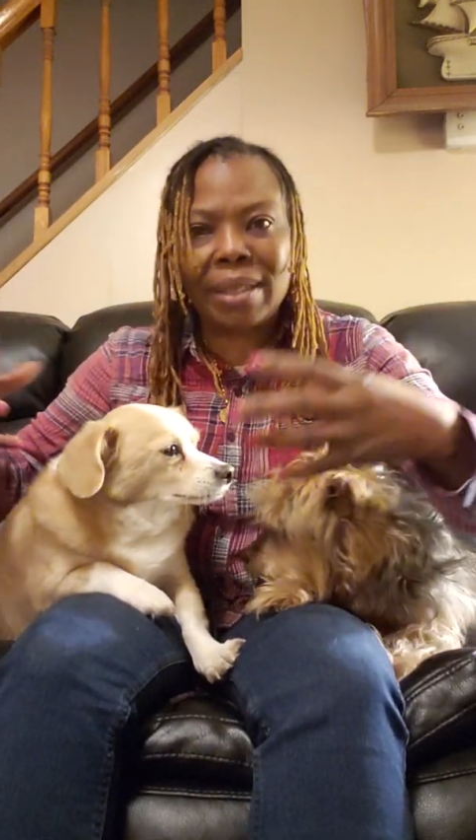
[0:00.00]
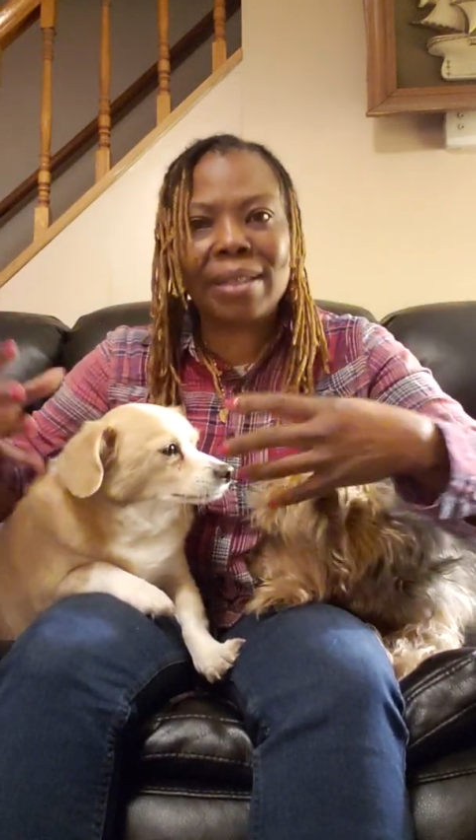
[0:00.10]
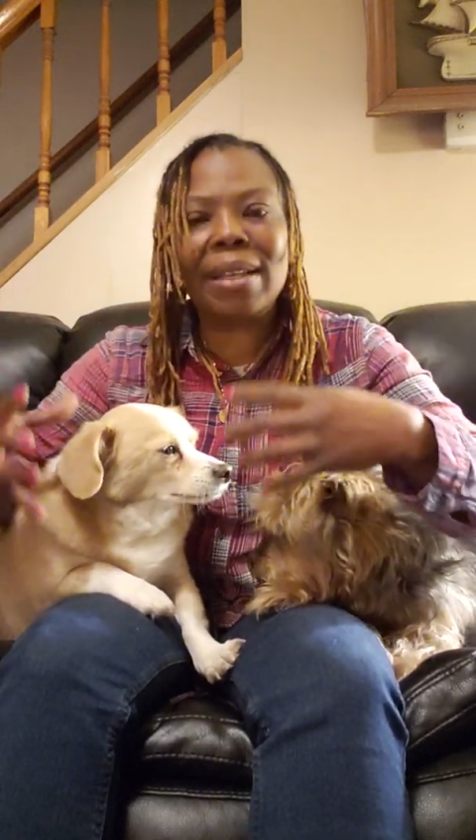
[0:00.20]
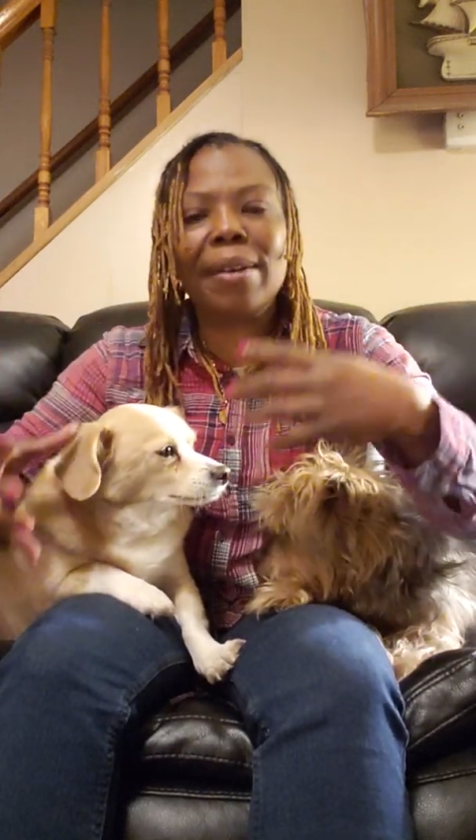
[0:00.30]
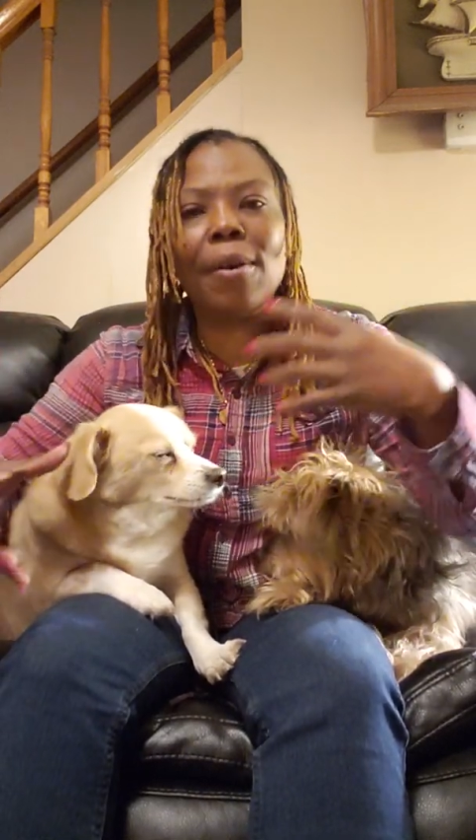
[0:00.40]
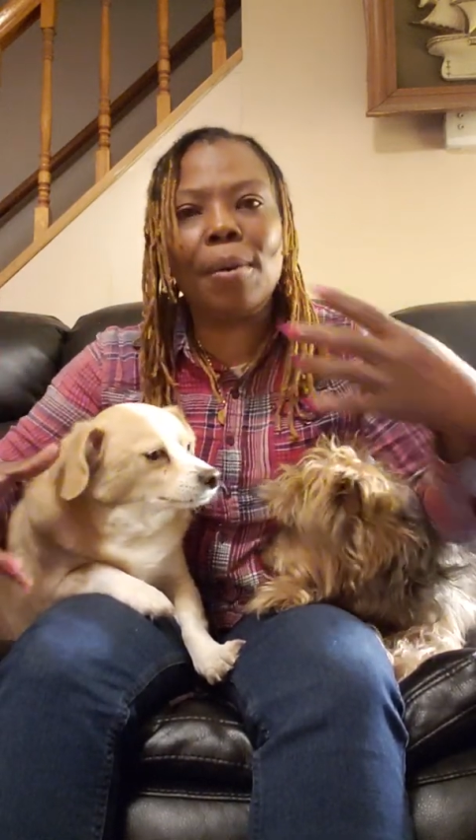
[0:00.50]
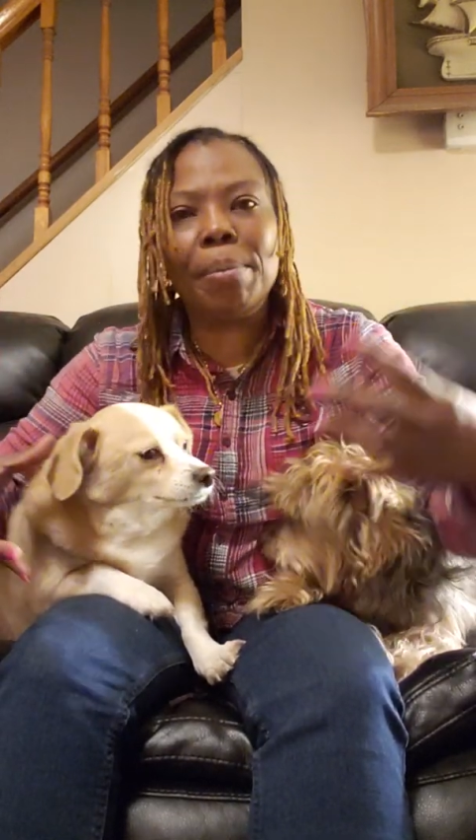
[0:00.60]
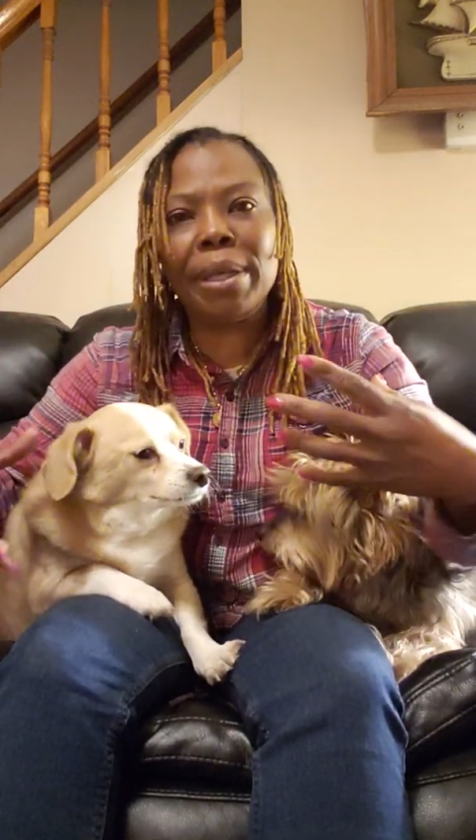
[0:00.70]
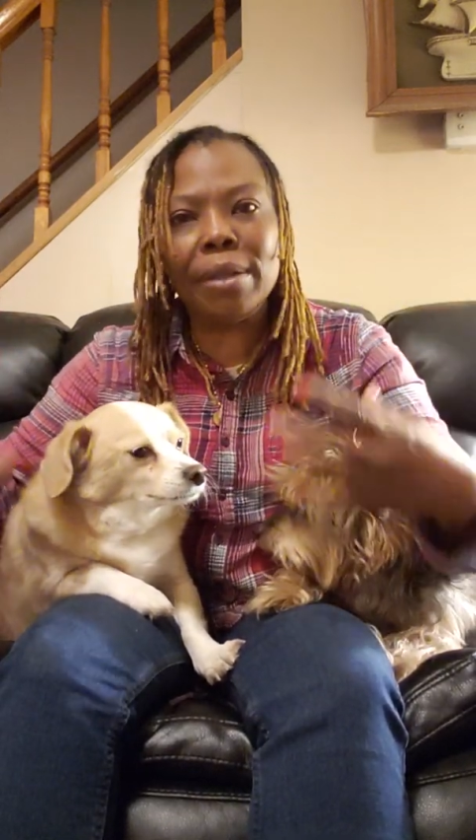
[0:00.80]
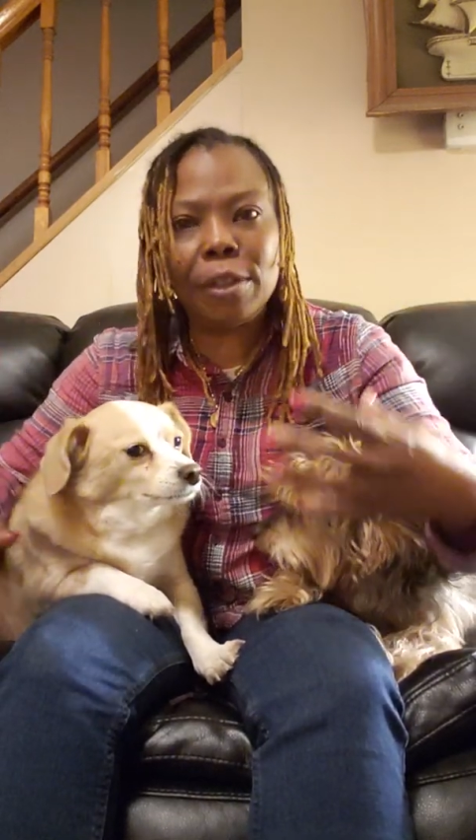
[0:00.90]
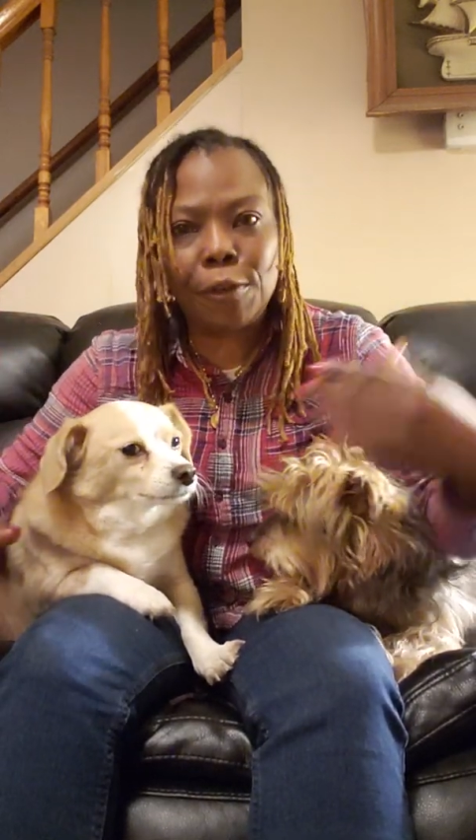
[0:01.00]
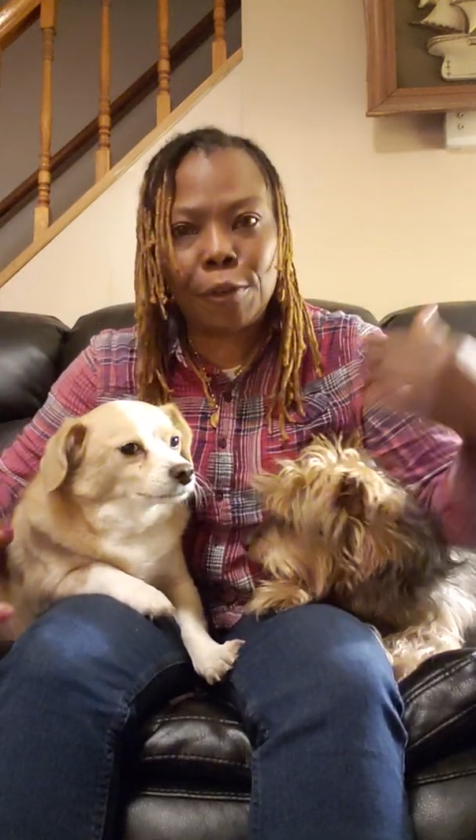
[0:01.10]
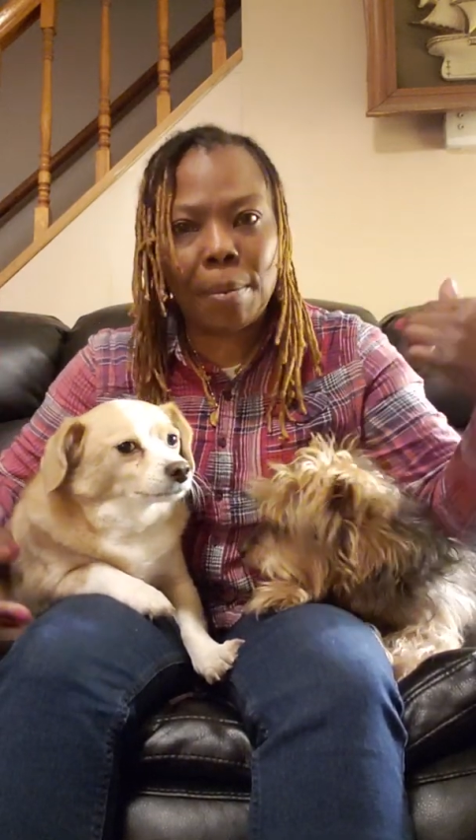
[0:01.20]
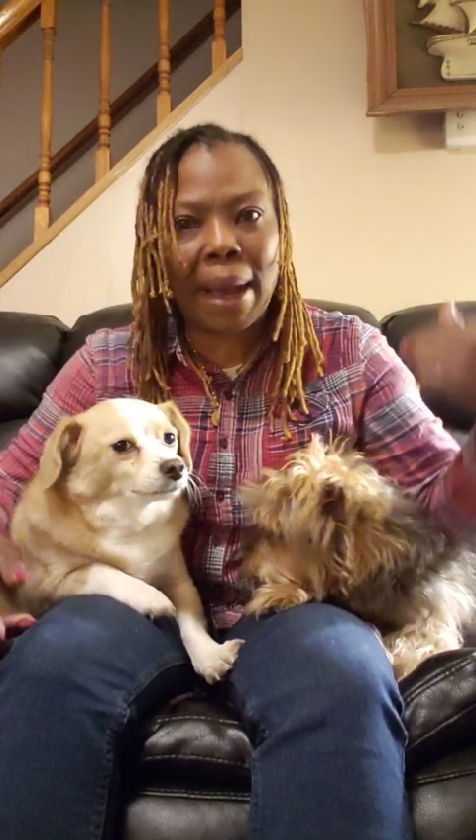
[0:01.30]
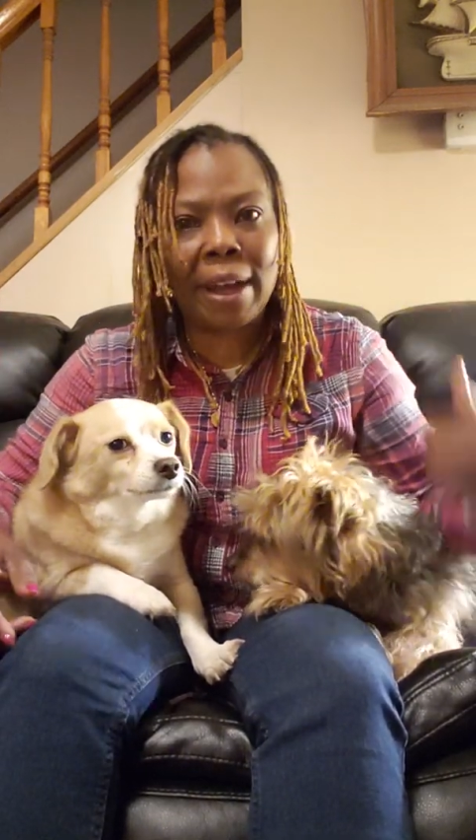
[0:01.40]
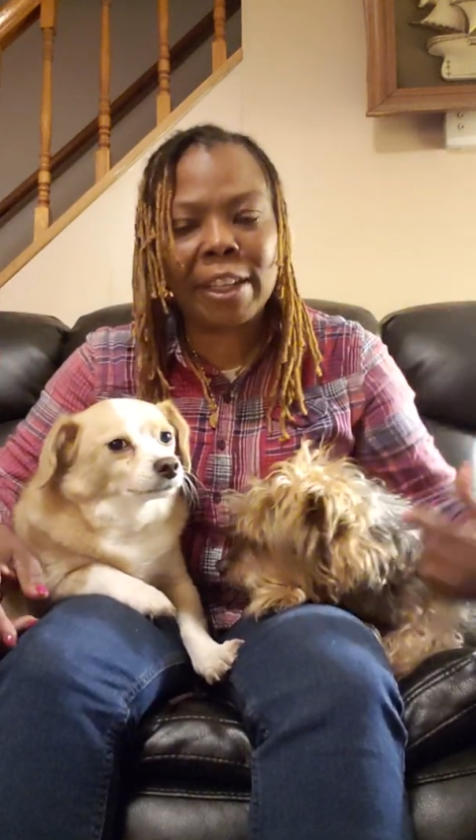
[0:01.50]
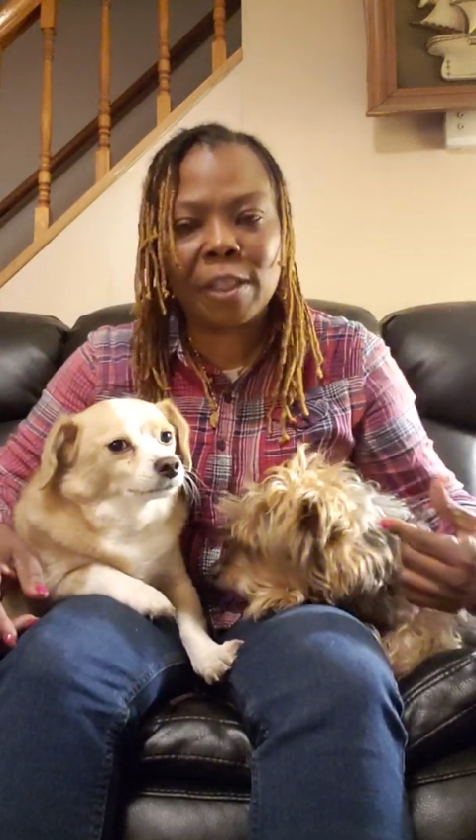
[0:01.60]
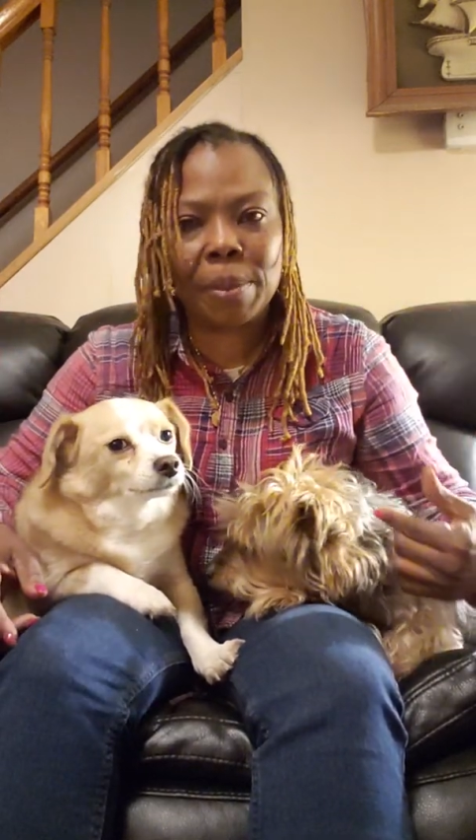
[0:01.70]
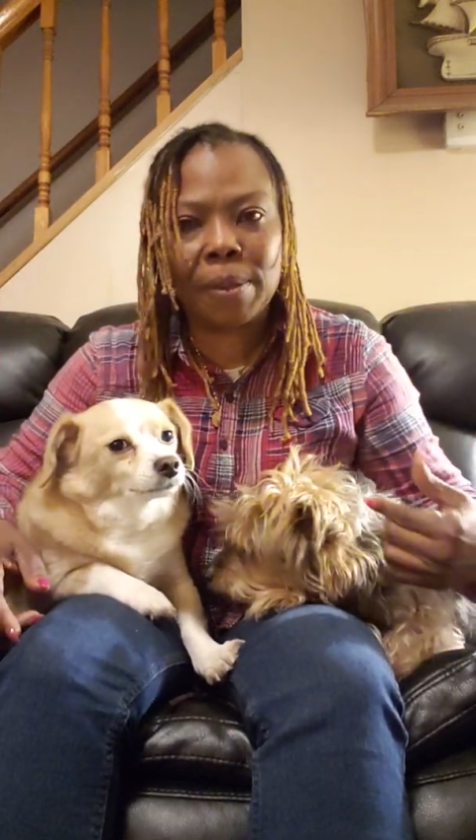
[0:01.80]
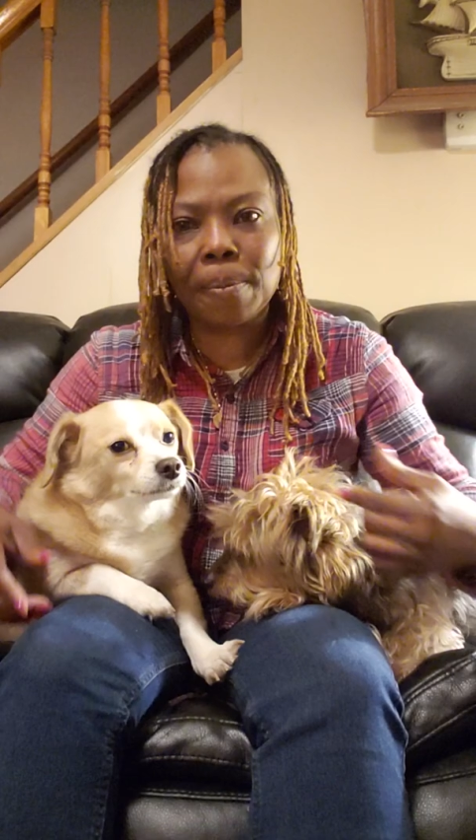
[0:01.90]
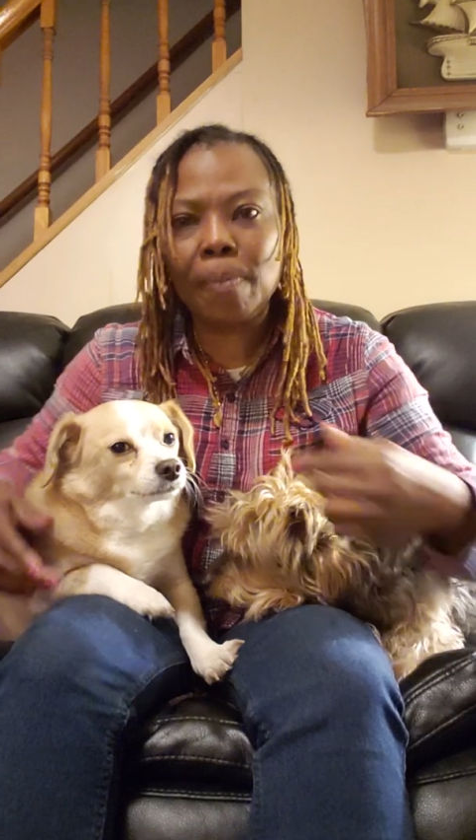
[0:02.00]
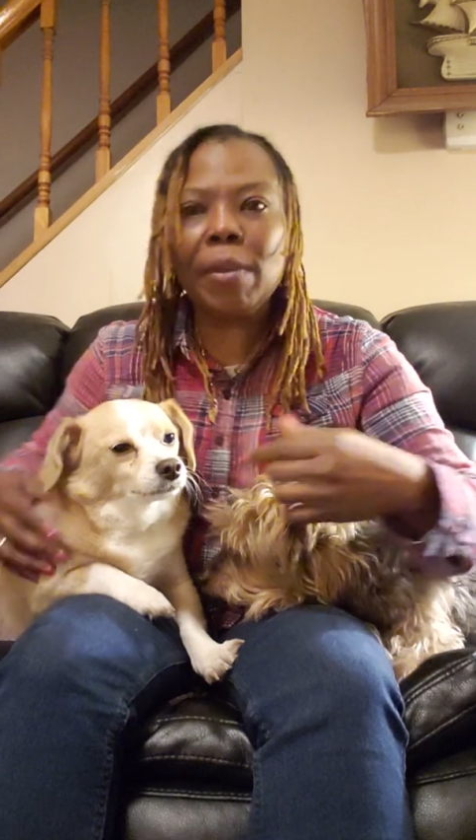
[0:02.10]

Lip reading: is not going to be good for my husband,